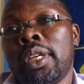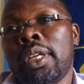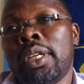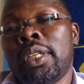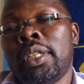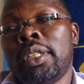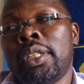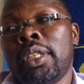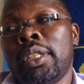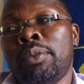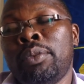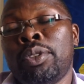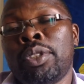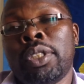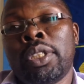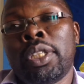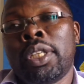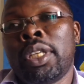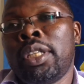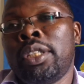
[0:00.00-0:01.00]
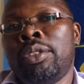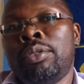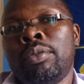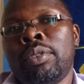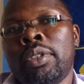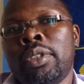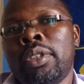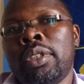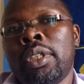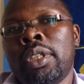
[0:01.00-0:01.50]
and I was engaged
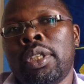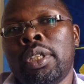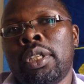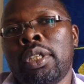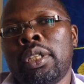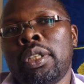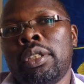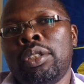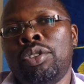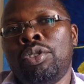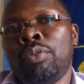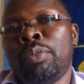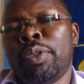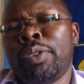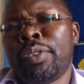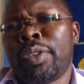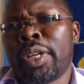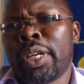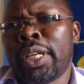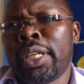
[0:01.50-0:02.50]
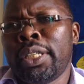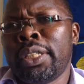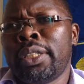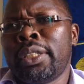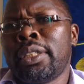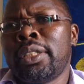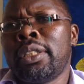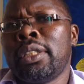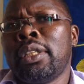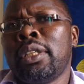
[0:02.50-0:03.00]
with human
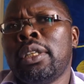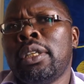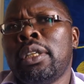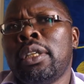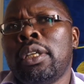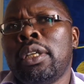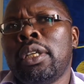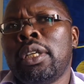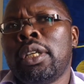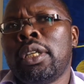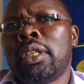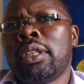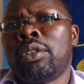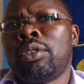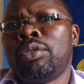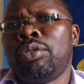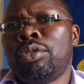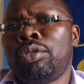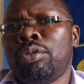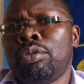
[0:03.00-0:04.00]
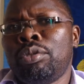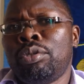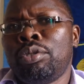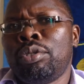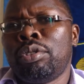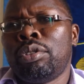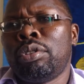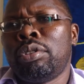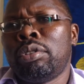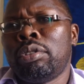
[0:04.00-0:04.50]
rights and
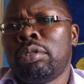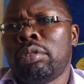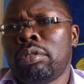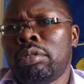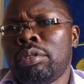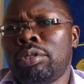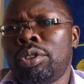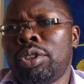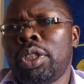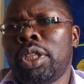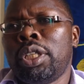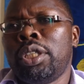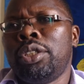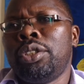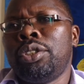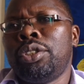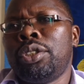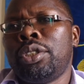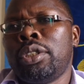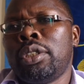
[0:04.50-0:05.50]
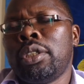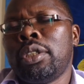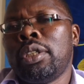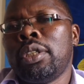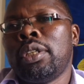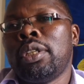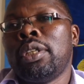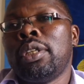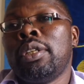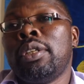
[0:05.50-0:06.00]
constitutional change
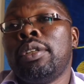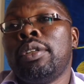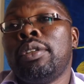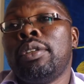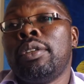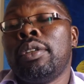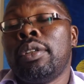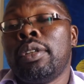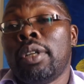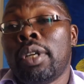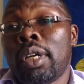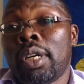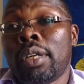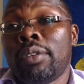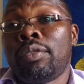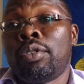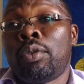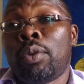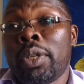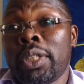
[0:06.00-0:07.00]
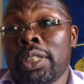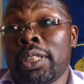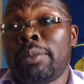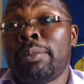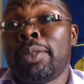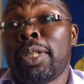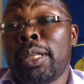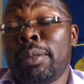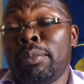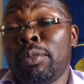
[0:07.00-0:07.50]
for quite some
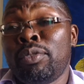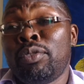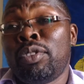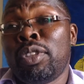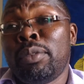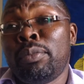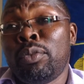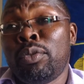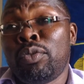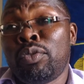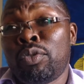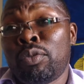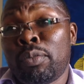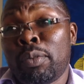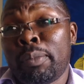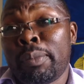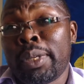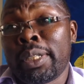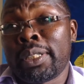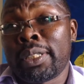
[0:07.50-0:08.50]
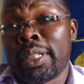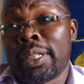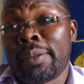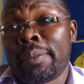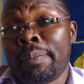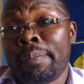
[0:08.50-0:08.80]
time before I moved to Mombasa.